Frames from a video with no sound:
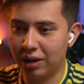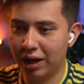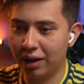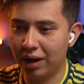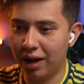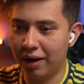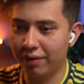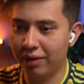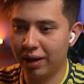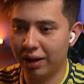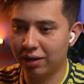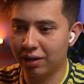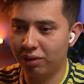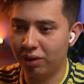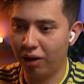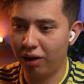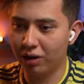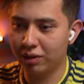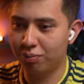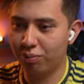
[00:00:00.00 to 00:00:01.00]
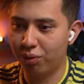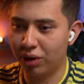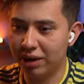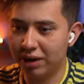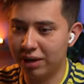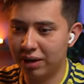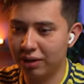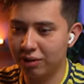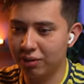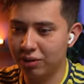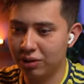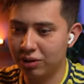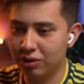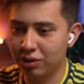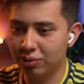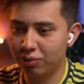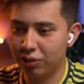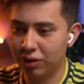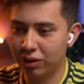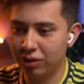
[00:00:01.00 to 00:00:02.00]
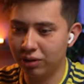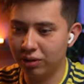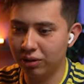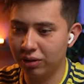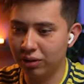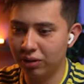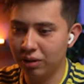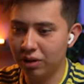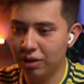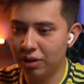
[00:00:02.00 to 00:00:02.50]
kind of have like glass breaking, which looks pretty cool,